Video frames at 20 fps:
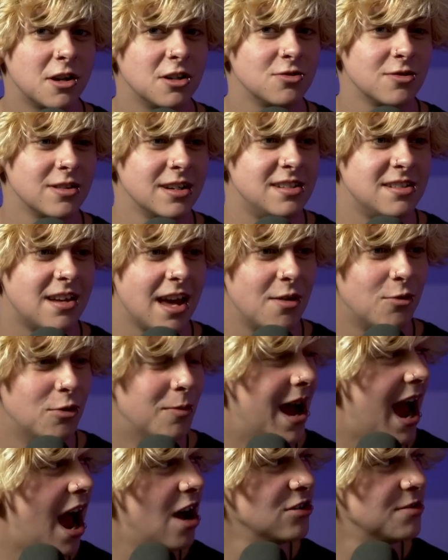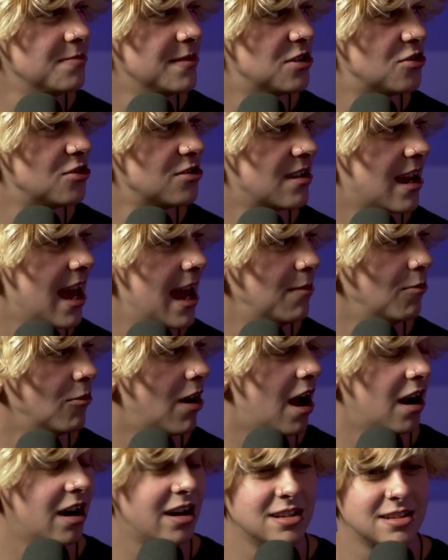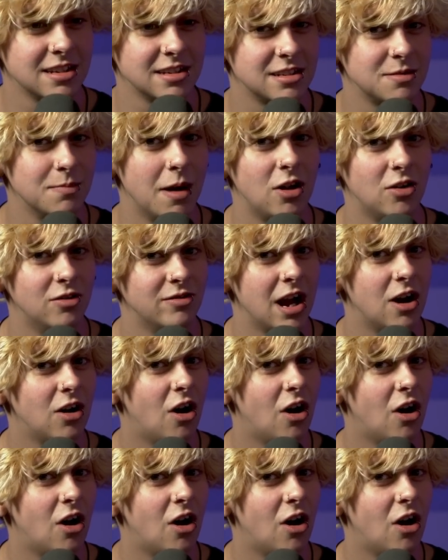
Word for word: but I was really scared when my house mistress came round because it smelled of